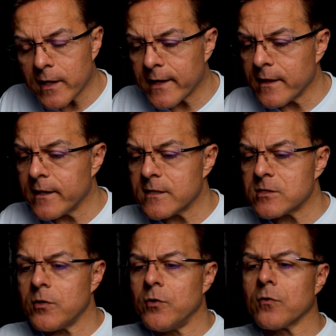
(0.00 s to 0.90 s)

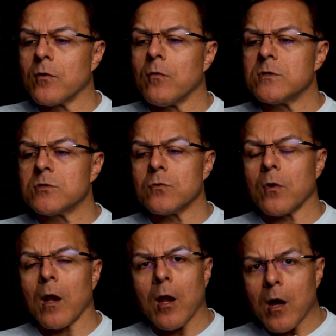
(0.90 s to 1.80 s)
Analytics, you're going to
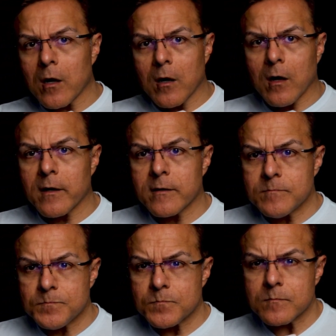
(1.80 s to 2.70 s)
log on
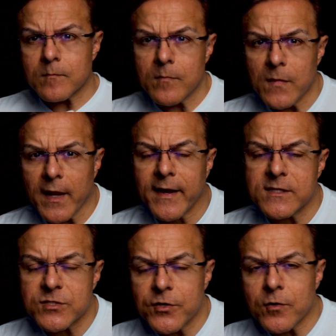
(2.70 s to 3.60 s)

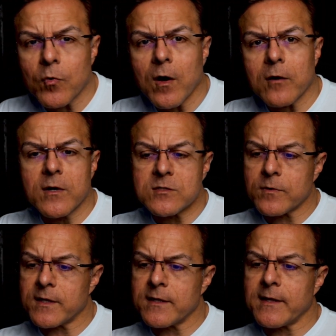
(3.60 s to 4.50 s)
and see your progress
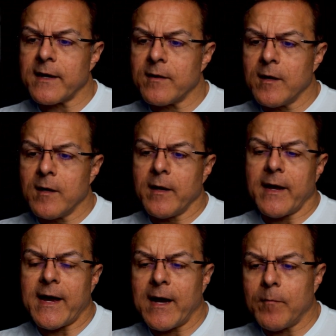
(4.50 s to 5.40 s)
within that
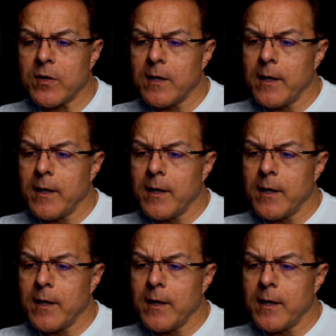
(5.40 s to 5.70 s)
app,